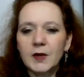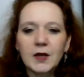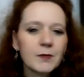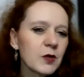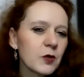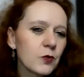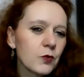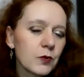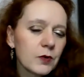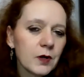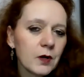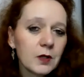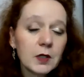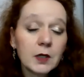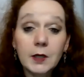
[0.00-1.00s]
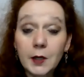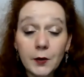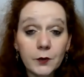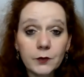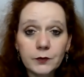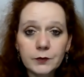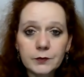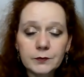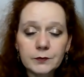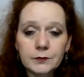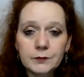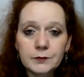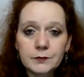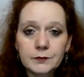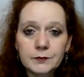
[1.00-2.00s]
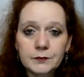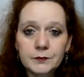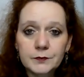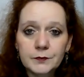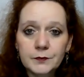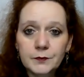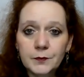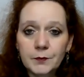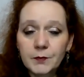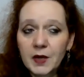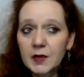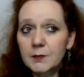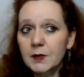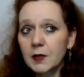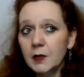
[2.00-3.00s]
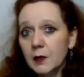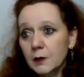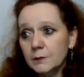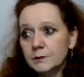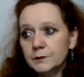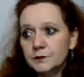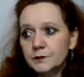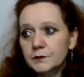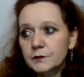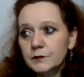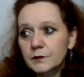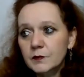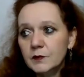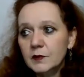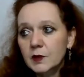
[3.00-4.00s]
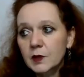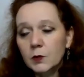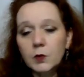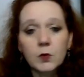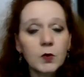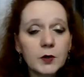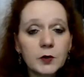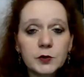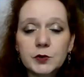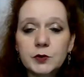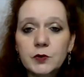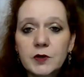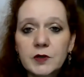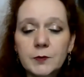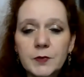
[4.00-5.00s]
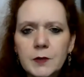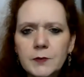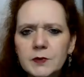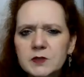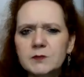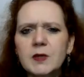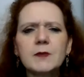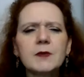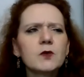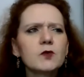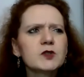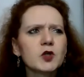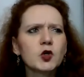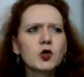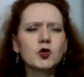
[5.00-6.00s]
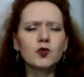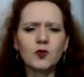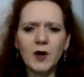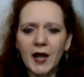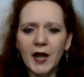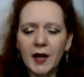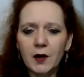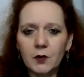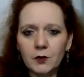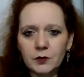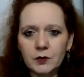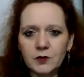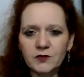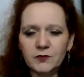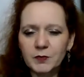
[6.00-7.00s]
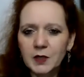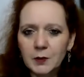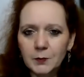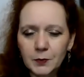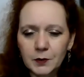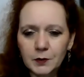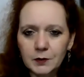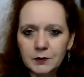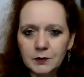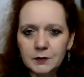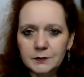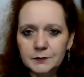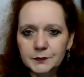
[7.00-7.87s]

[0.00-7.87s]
Maybe you were all alone. Maybe there were one or two other people. Maybe it was a crowd of people.